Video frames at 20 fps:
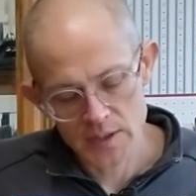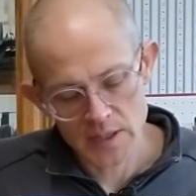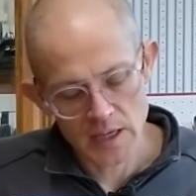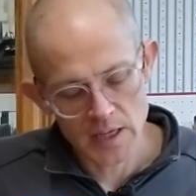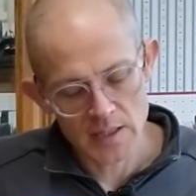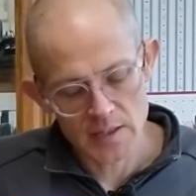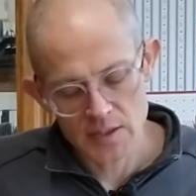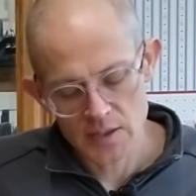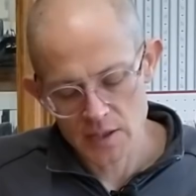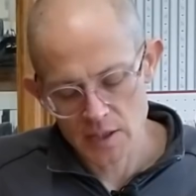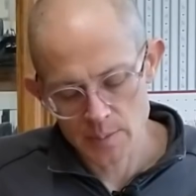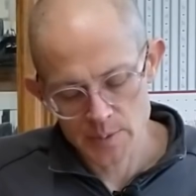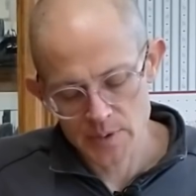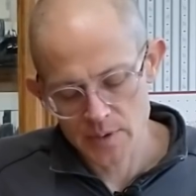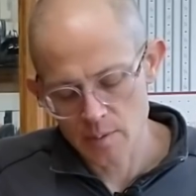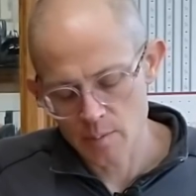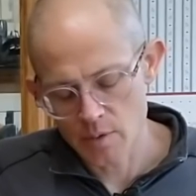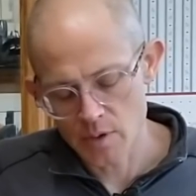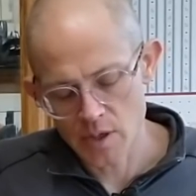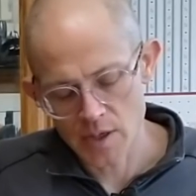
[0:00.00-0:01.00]
to 8 steeps,
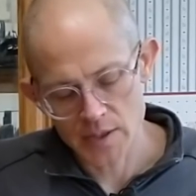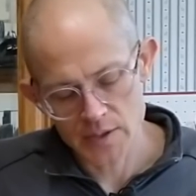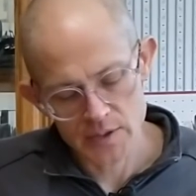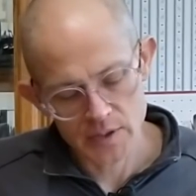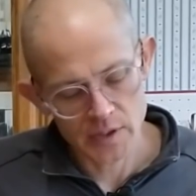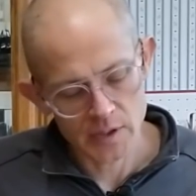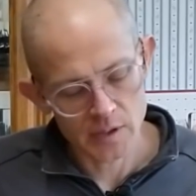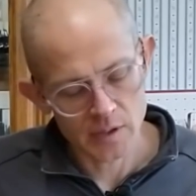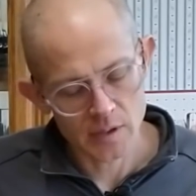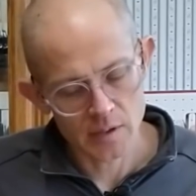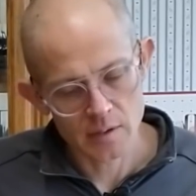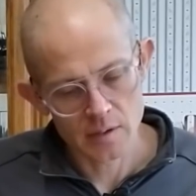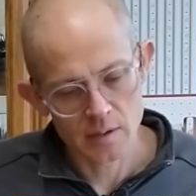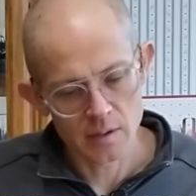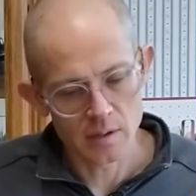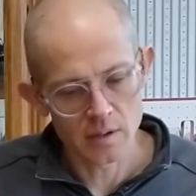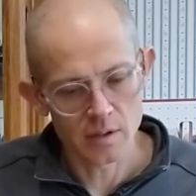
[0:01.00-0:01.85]
number 9's here.